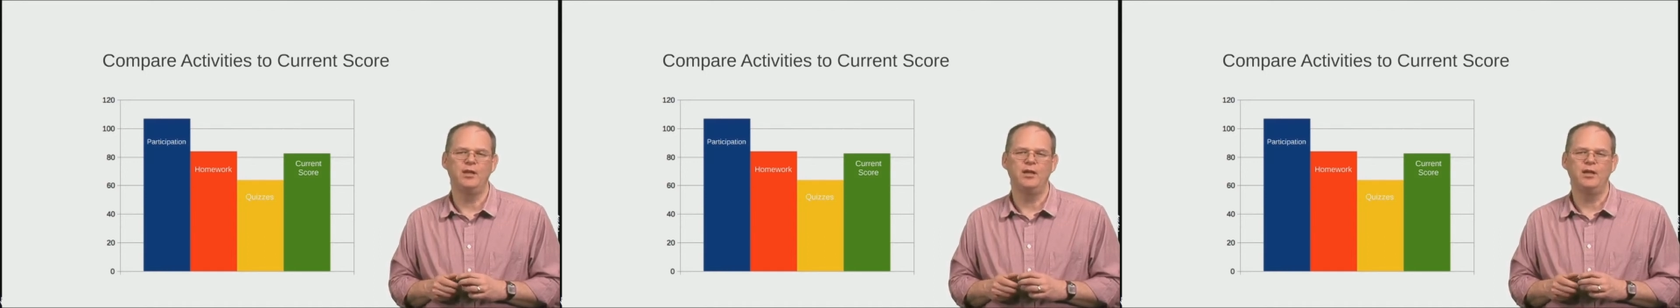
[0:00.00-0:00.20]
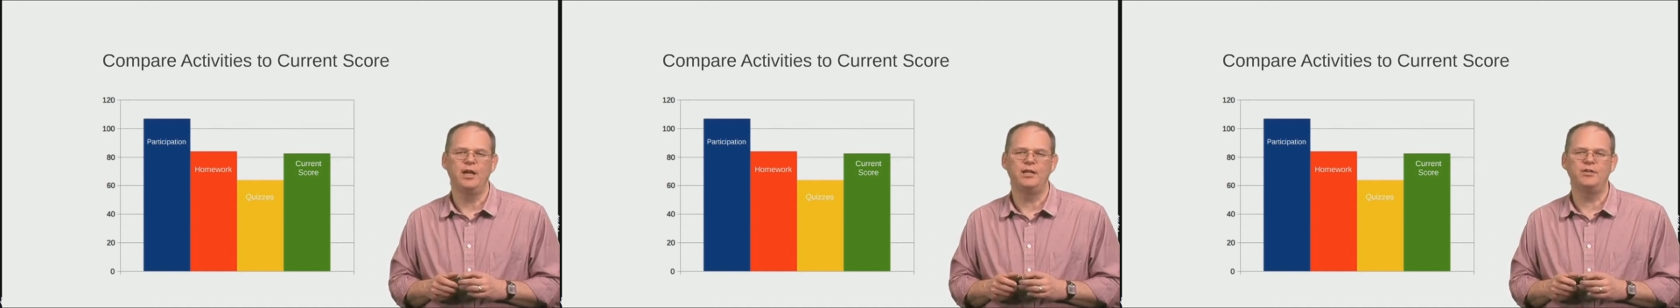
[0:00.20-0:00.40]

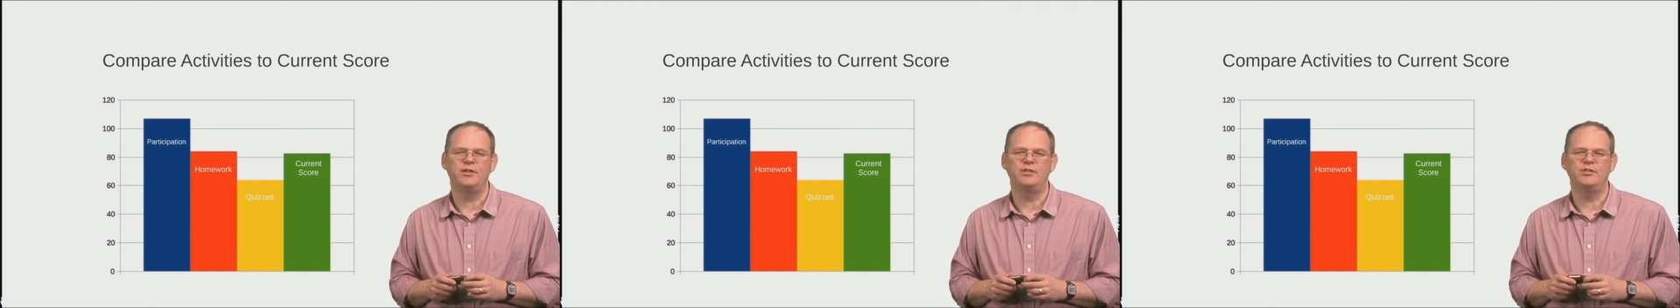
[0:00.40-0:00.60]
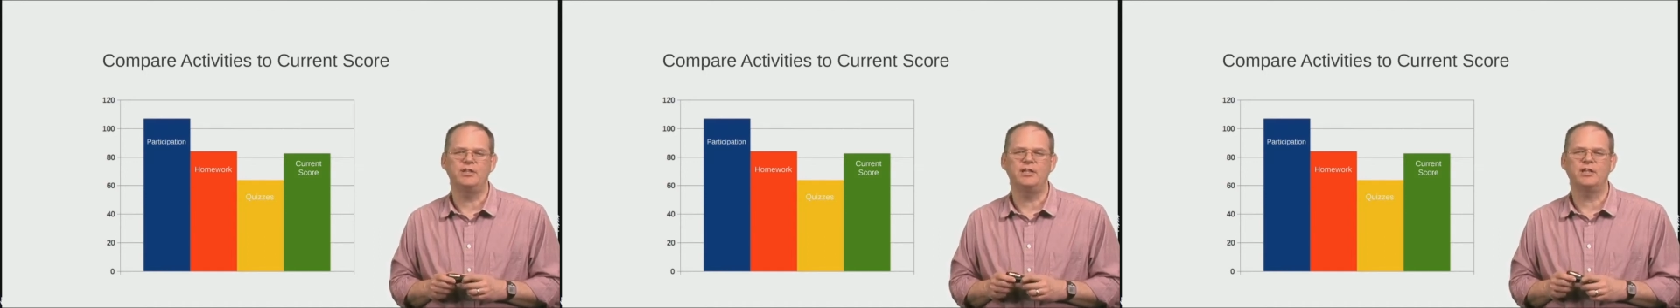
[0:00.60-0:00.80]
And you can
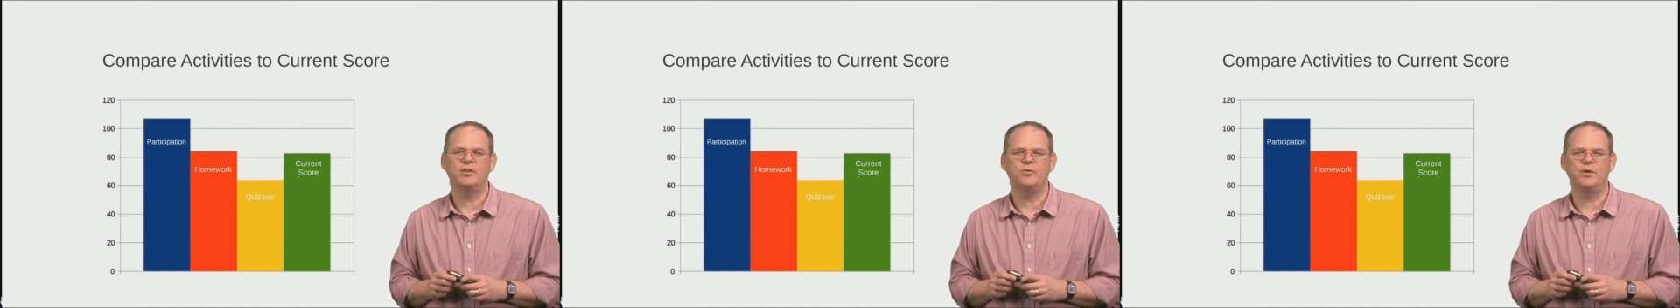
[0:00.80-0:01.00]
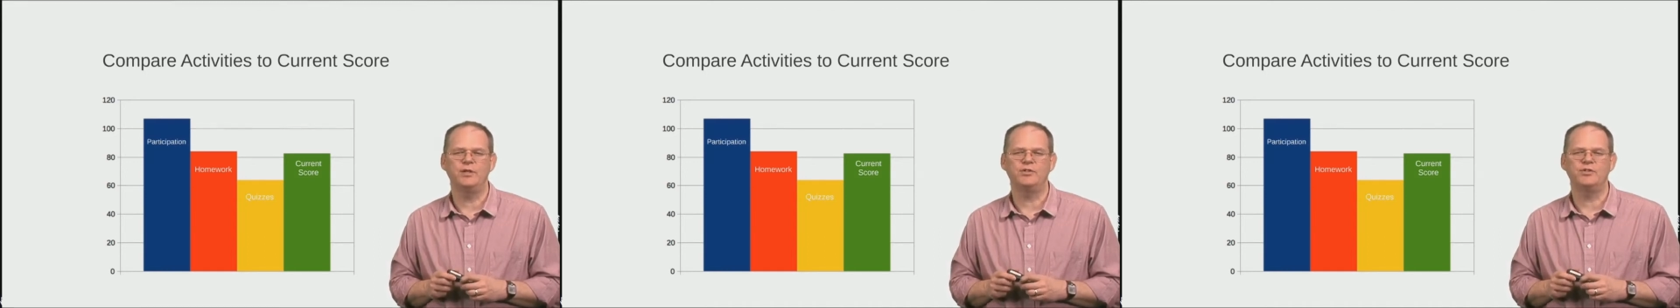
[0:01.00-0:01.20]
see the
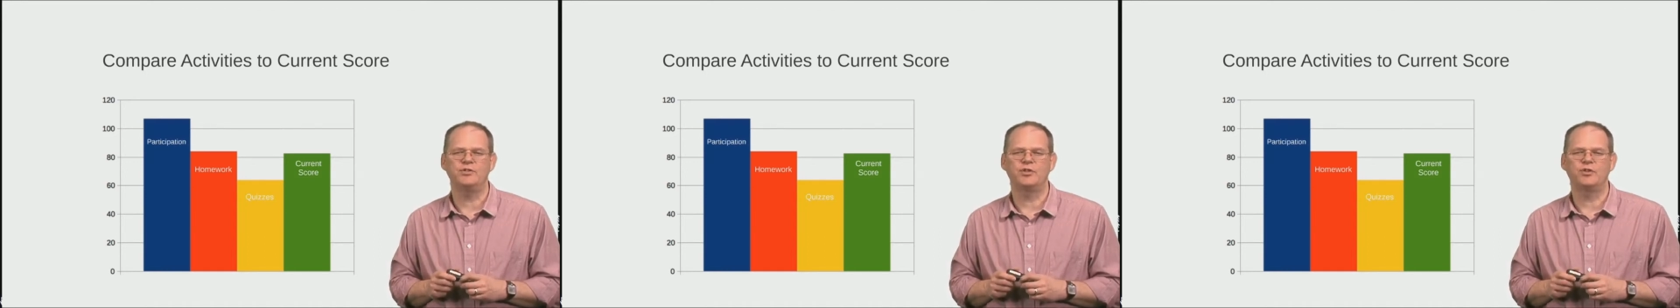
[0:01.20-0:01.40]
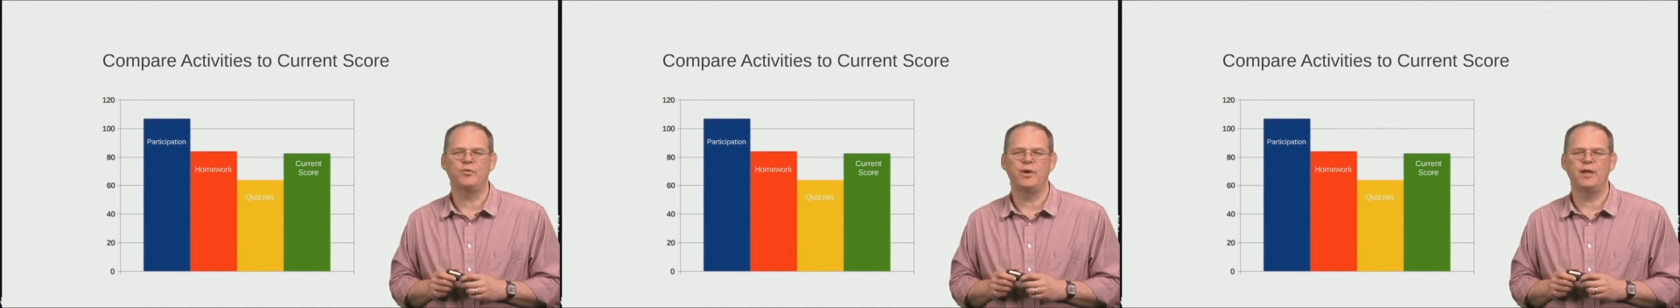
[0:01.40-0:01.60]
quizzes are
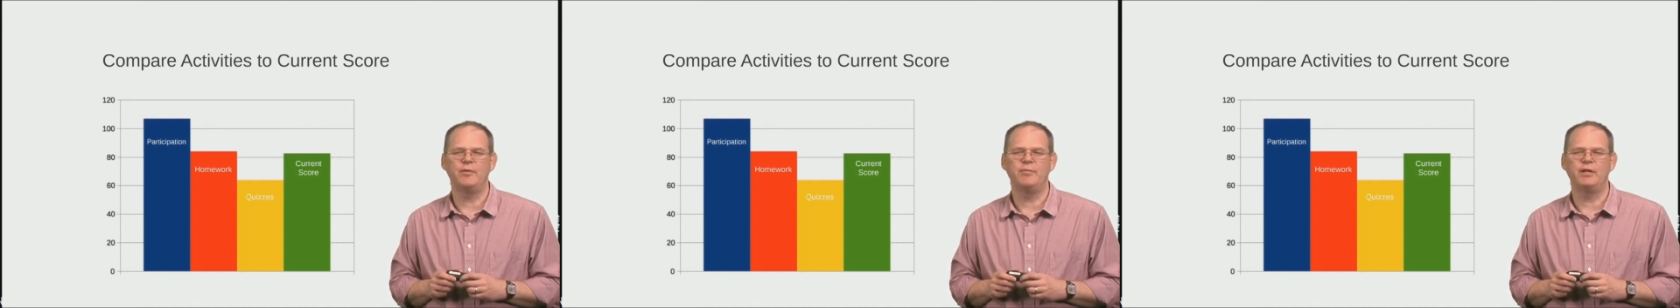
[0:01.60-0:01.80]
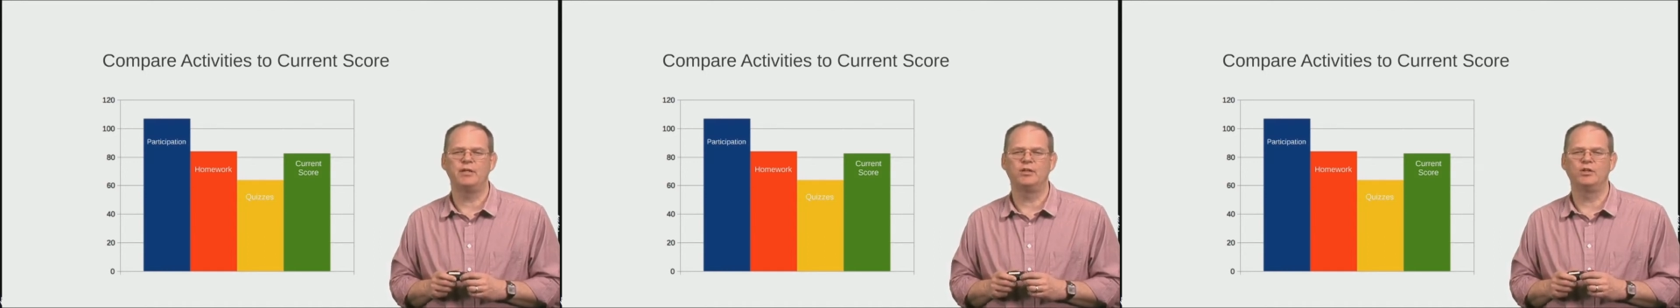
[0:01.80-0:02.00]
quite a
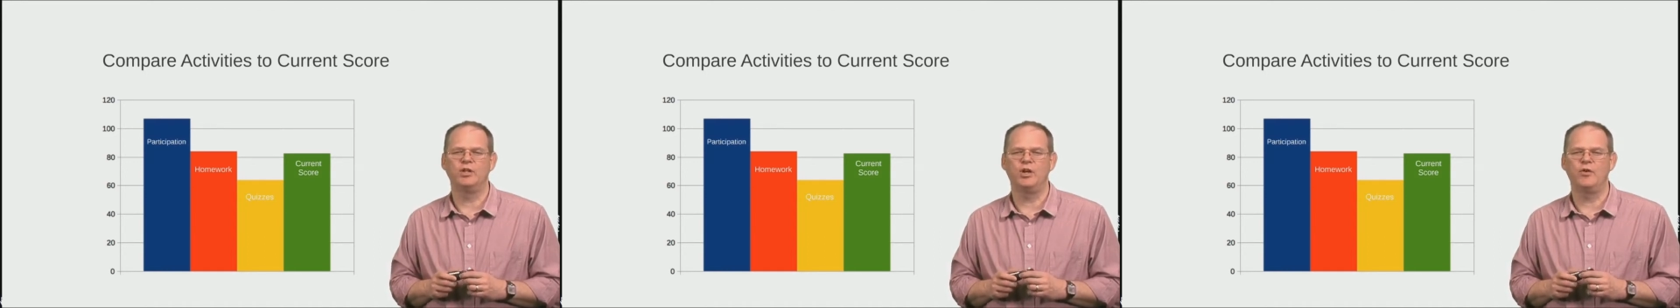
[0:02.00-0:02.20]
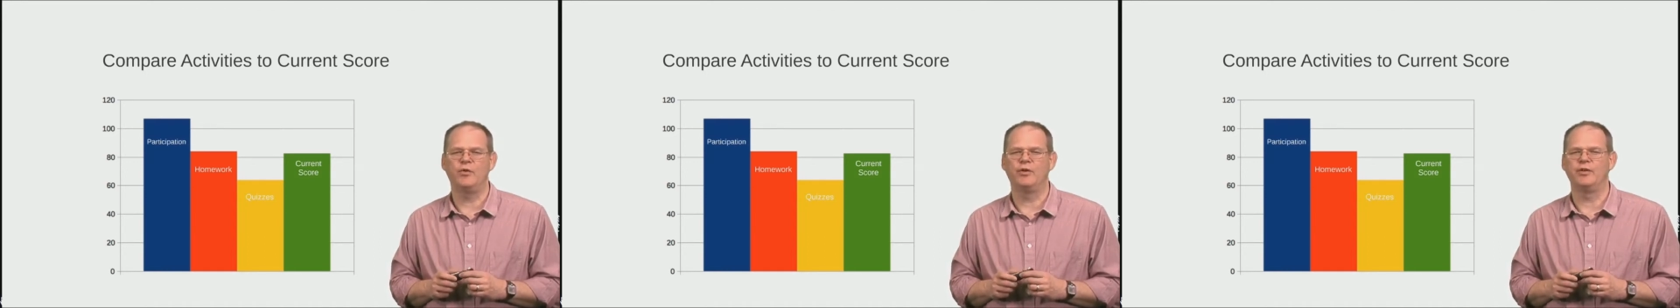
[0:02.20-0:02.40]
bit
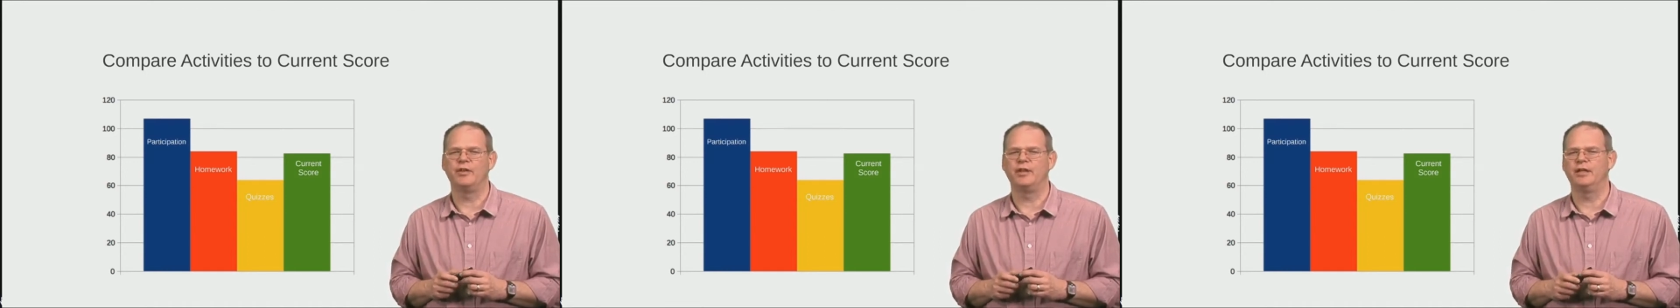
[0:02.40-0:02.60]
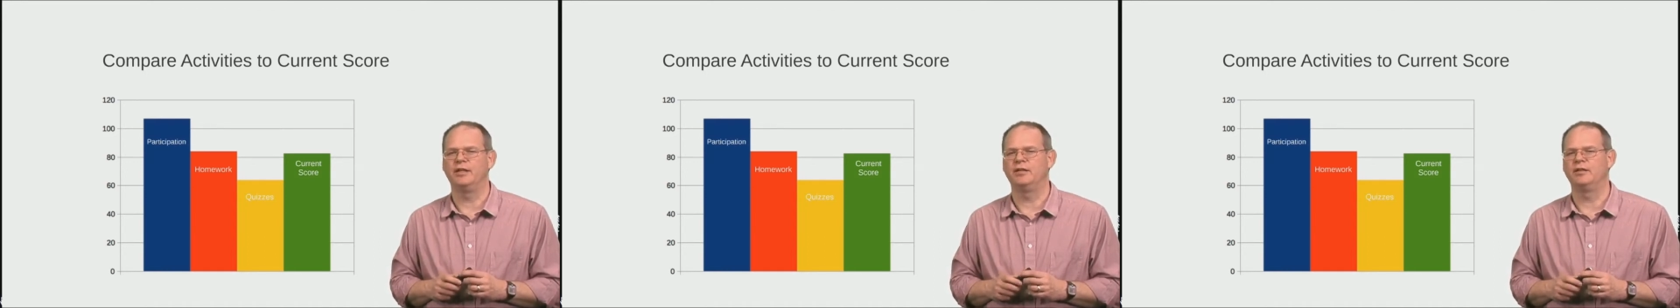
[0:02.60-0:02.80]
lower
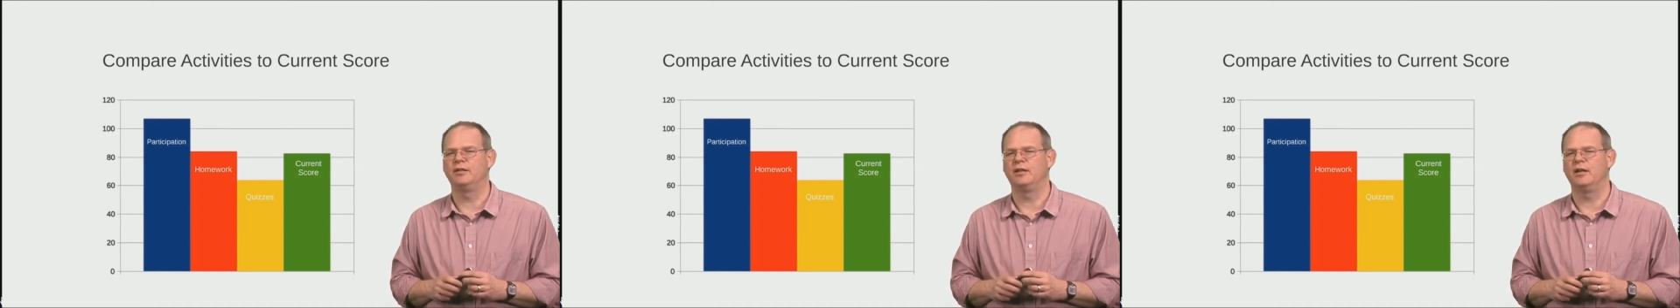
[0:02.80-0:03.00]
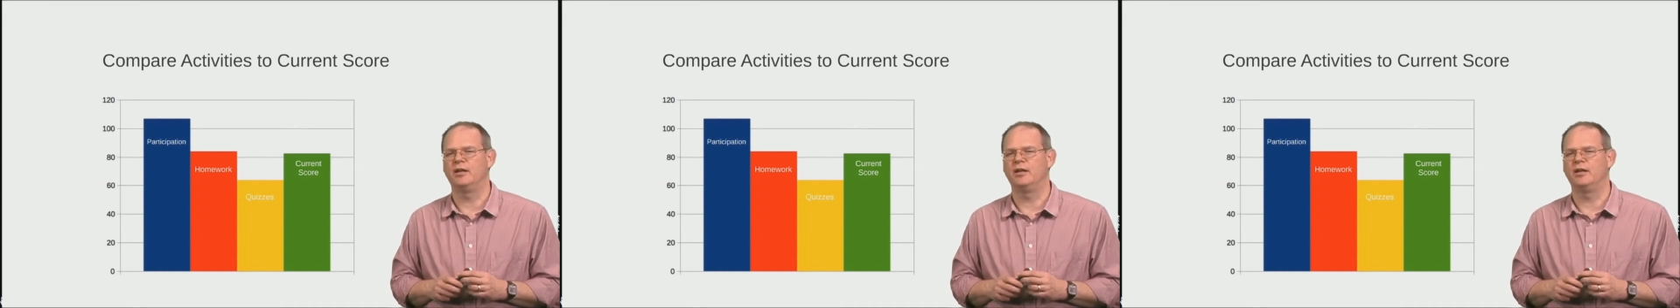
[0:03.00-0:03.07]
than